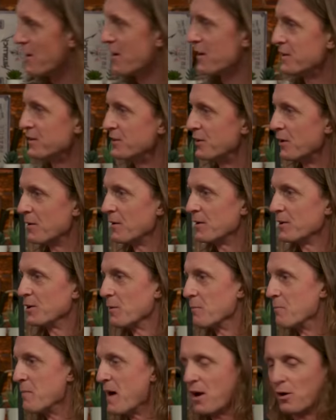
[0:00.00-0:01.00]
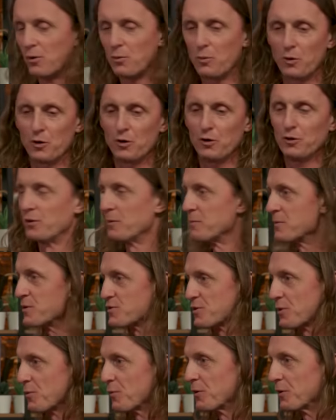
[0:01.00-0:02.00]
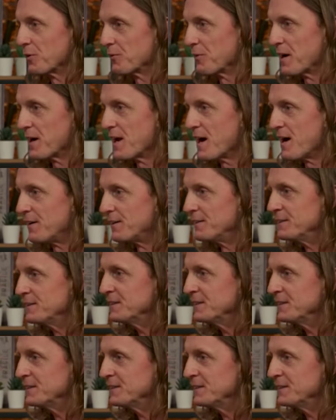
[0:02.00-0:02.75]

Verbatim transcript: on in your metal world or music world right now?